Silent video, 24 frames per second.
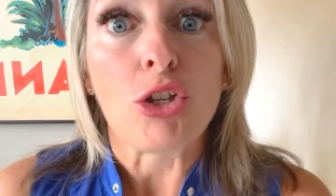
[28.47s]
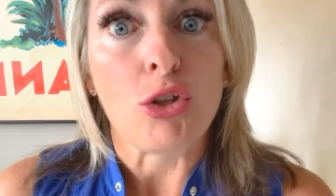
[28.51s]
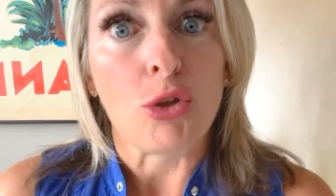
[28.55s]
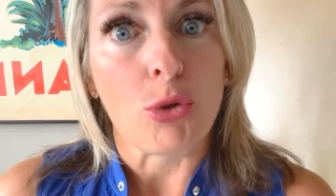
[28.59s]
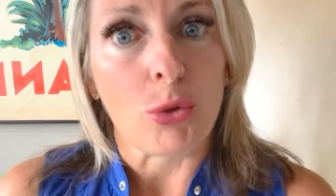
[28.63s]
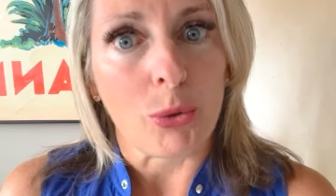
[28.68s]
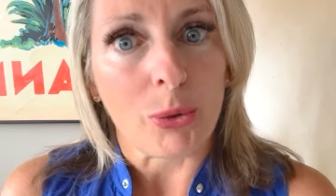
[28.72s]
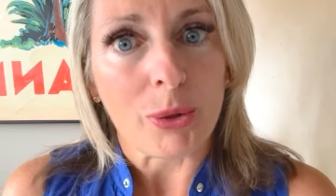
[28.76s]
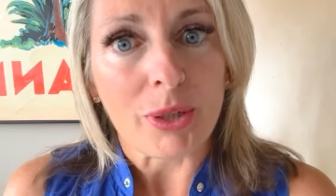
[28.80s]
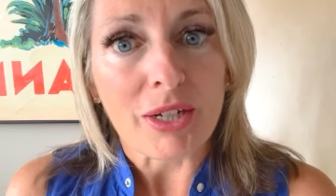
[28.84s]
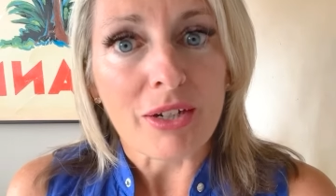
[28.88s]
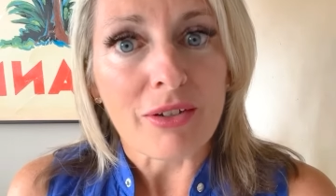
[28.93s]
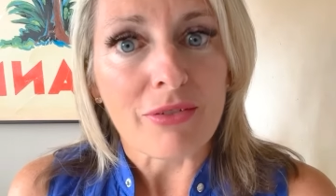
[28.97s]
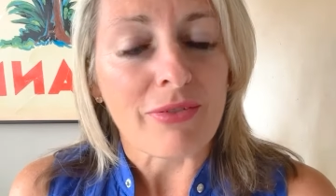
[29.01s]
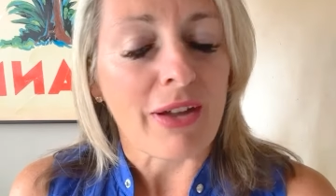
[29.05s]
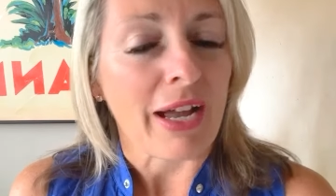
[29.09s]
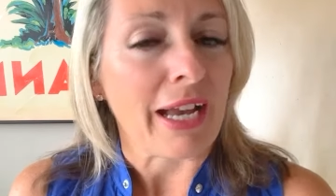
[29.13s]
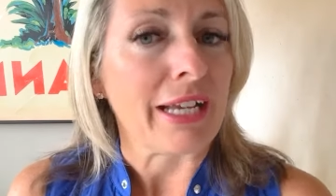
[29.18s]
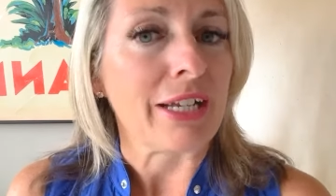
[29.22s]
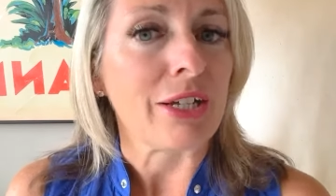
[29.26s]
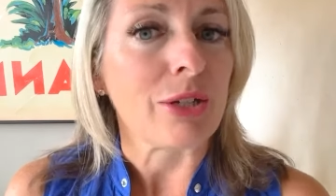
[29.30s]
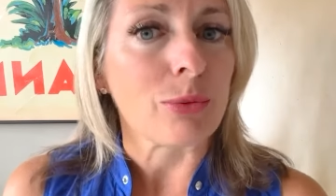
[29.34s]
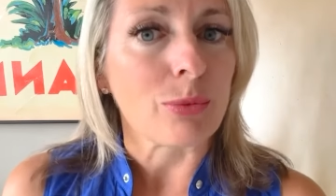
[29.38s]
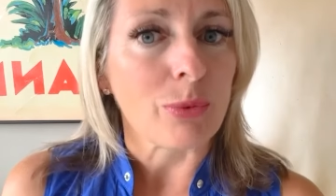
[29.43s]
you're going to
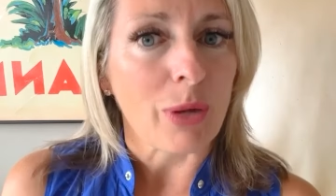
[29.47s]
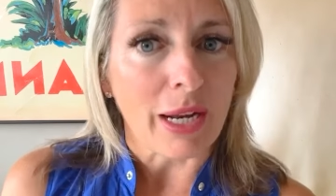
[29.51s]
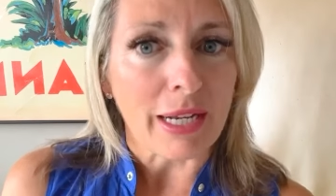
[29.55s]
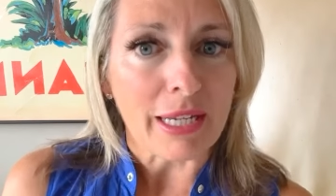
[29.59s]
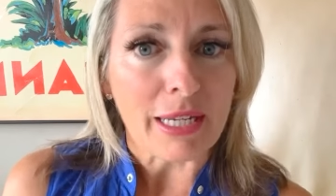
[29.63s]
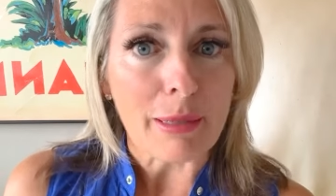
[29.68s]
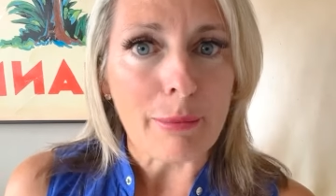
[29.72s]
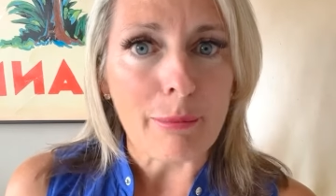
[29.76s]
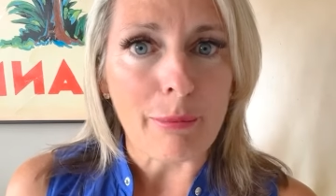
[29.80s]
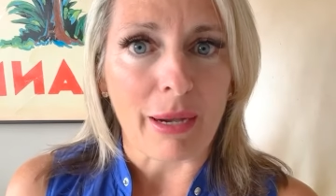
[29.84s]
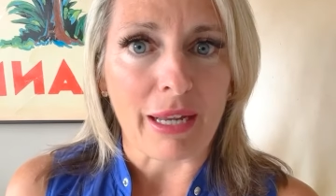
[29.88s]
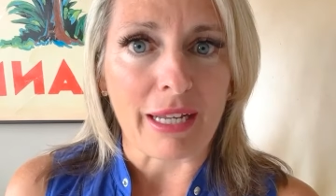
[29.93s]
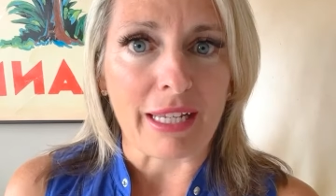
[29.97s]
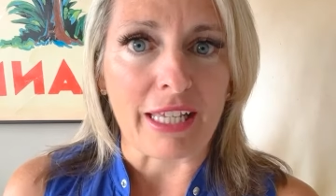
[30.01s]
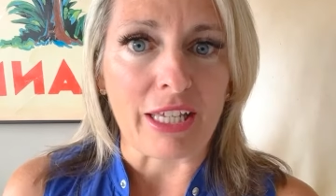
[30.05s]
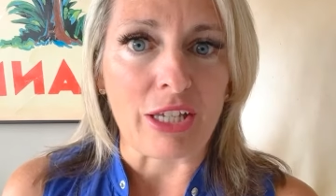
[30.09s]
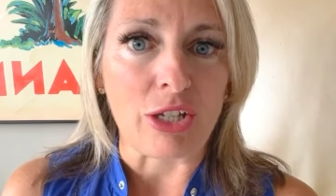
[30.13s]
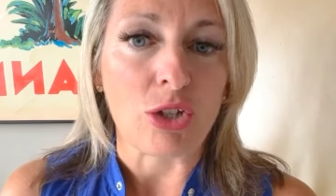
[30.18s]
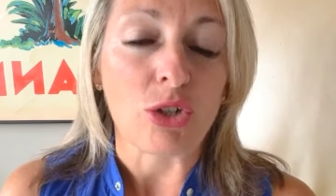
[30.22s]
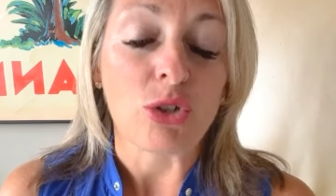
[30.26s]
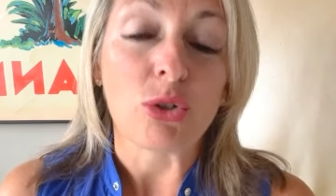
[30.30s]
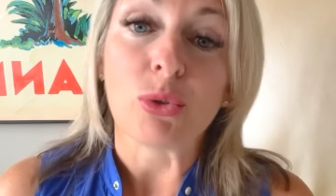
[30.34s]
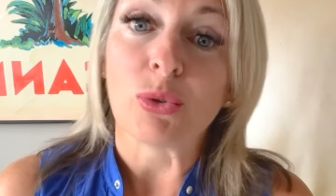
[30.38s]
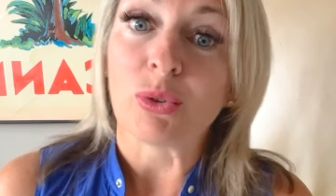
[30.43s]
find a running
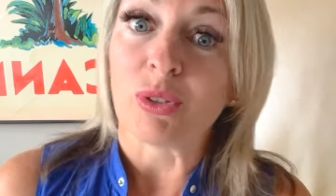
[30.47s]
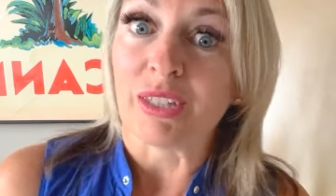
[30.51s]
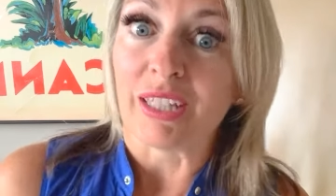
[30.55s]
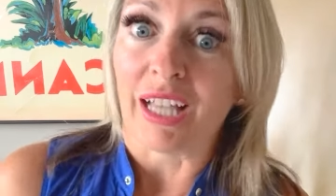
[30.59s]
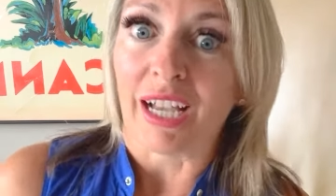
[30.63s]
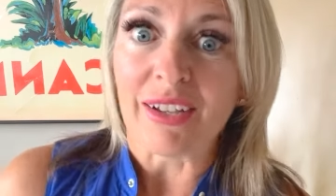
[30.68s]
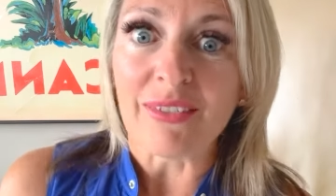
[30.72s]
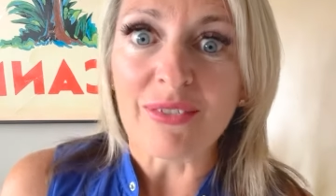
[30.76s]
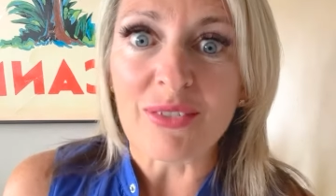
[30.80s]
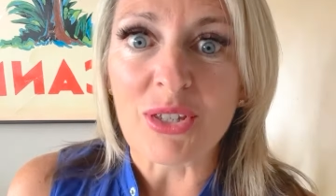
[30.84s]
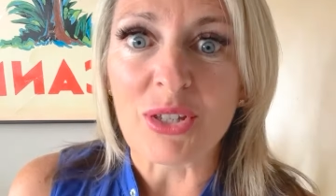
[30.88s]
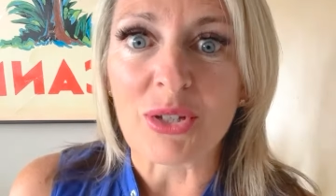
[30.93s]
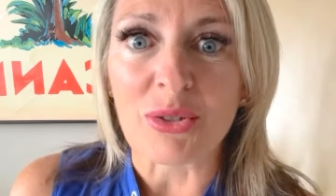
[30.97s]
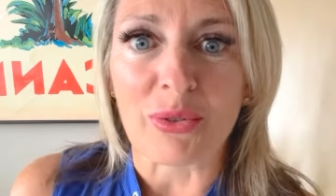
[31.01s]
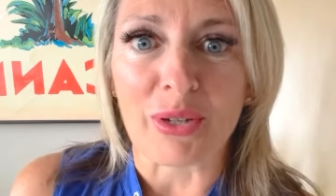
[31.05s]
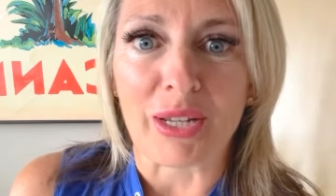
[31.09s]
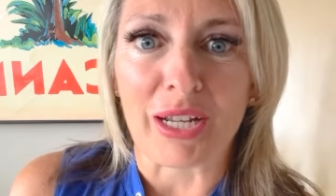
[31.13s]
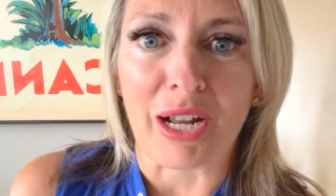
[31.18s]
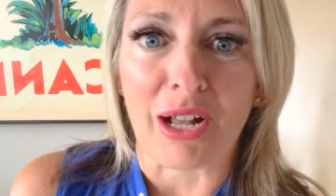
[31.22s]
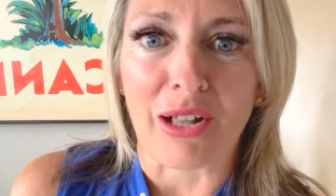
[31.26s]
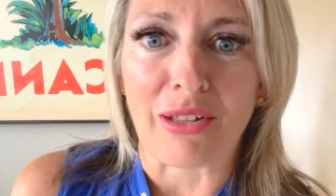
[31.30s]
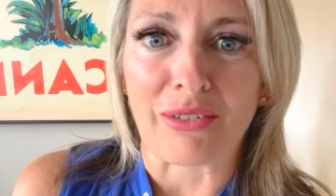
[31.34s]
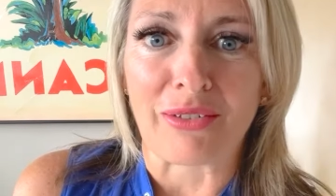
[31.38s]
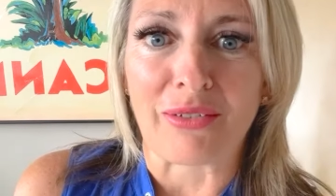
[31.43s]
buddy who loves
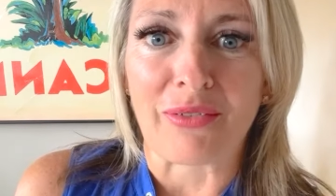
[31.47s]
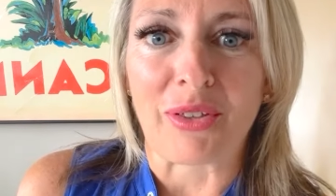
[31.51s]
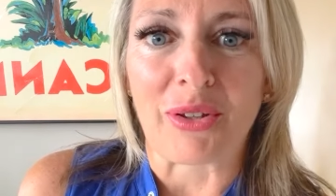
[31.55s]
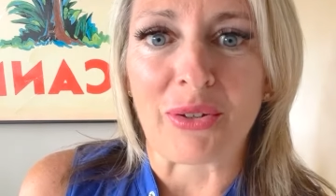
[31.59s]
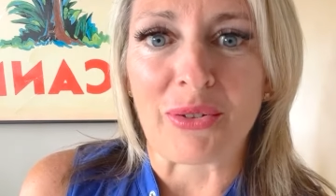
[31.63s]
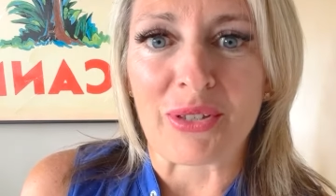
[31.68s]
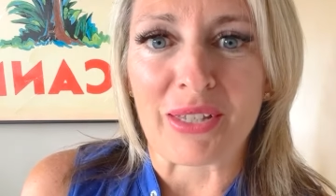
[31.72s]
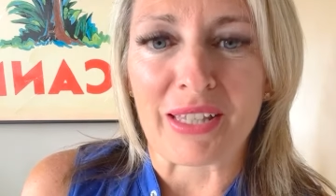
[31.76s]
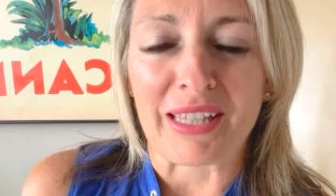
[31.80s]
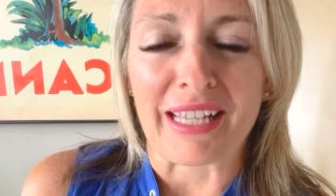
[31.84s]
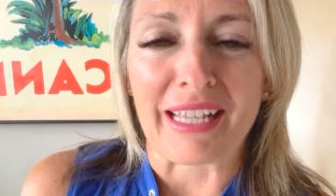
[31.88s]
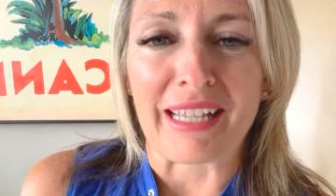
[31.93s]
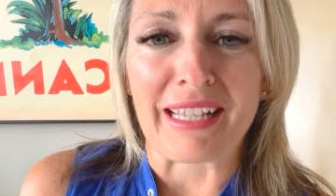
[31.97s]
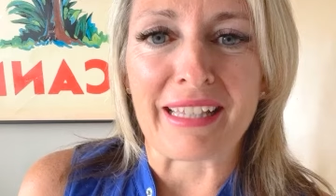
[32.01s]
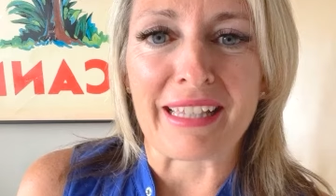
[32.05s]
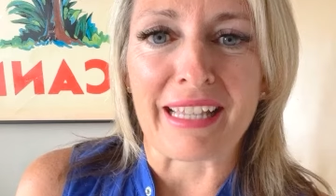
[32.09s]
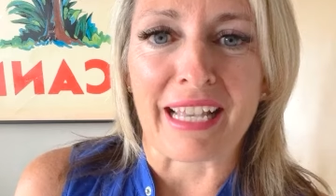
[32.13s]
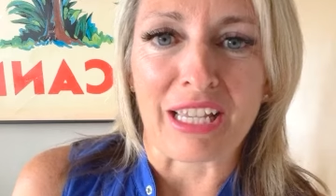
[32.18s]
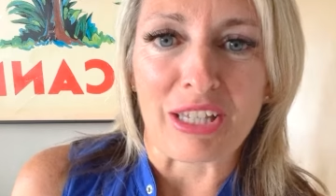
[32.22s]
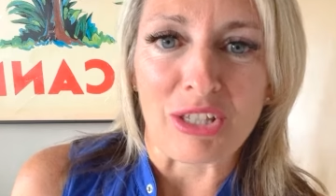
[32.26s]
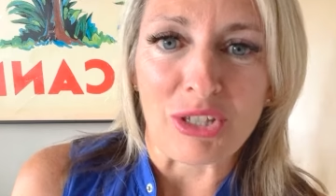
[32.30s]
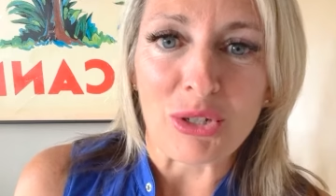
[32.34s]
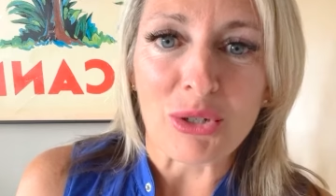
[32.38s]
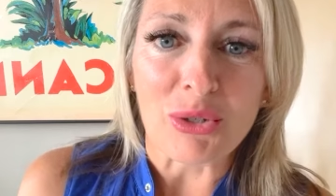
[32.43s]
doing all of those things
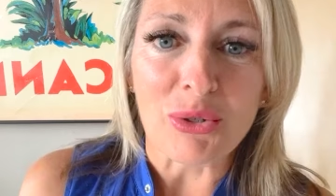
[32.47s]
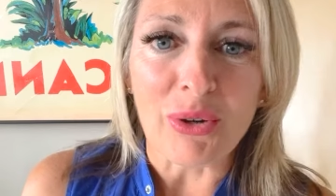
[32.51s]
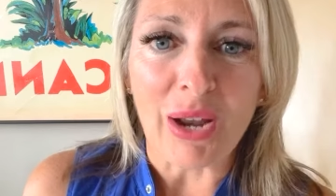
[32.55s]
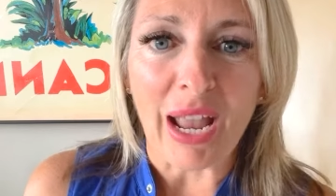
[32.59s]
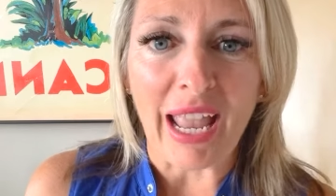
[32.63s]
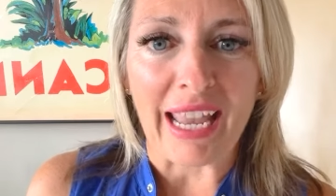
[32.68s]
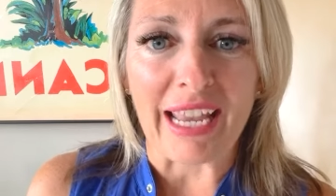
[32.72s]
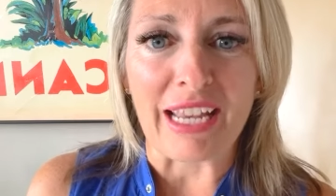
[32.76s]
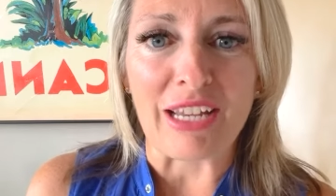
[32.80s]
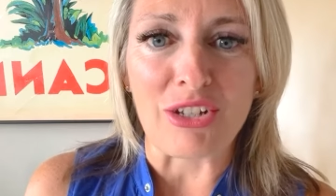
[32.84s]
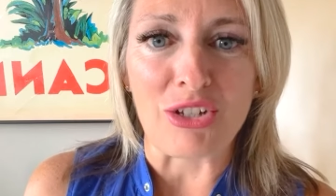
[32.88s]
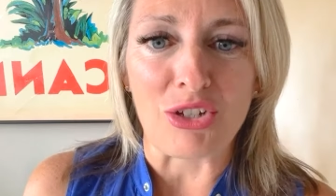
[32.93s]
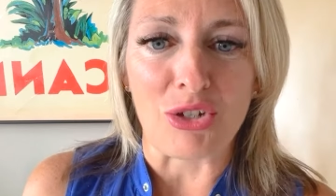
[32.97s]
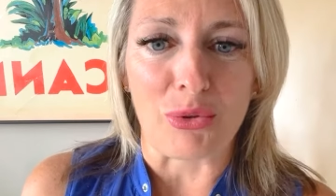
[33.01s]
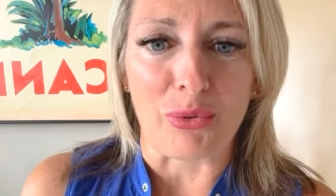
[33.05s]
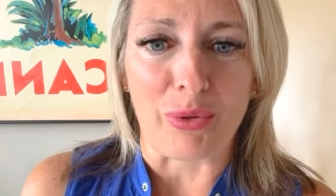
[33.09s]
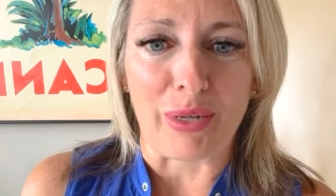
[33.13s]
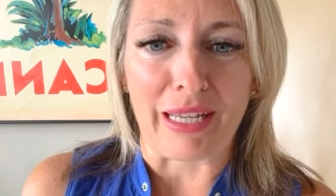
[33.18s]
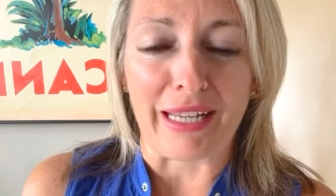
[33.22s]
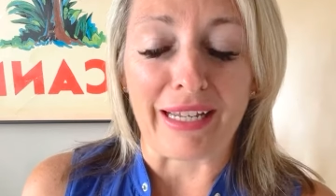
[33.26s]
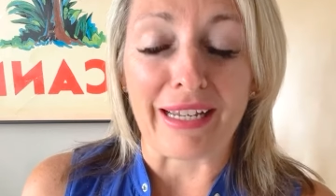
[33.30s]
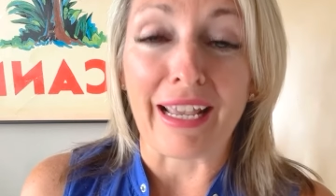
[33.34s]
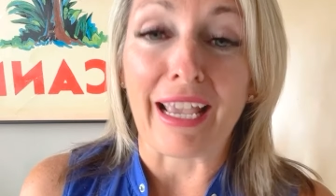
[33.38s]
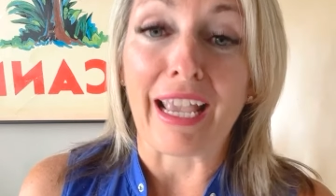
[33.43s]
that you hate
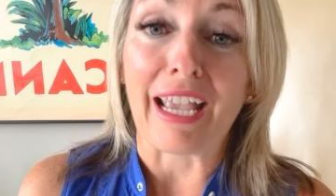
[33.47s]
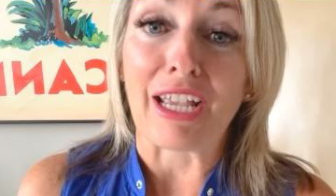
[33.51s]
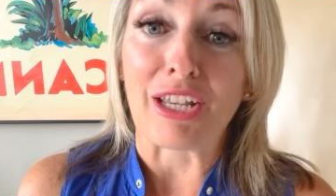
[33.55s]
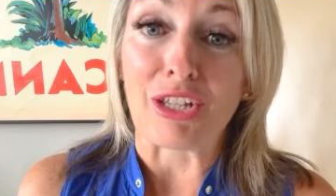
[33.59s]
doing,